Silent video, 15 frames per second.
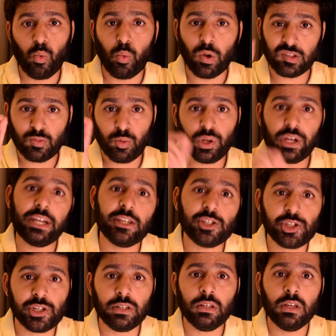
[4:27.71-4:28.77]
One small
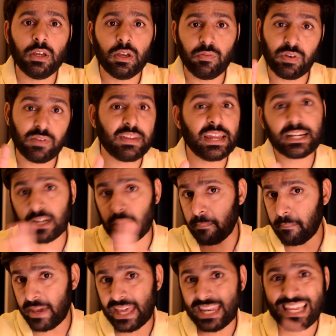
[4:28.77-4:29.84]
addition, when we are
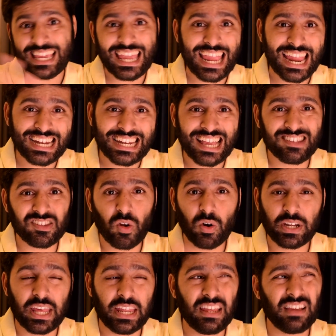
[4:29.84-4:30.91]
comparing 8x
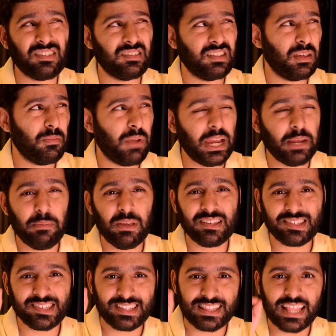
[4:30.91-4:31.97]
or 10x, there might be a
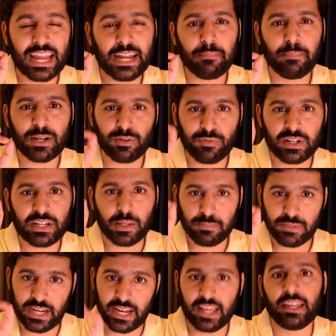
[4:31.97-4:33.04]
slight bit of a
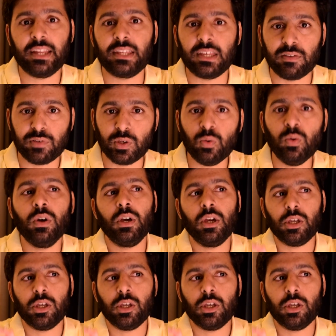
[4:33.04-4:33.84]
tip that I can give you.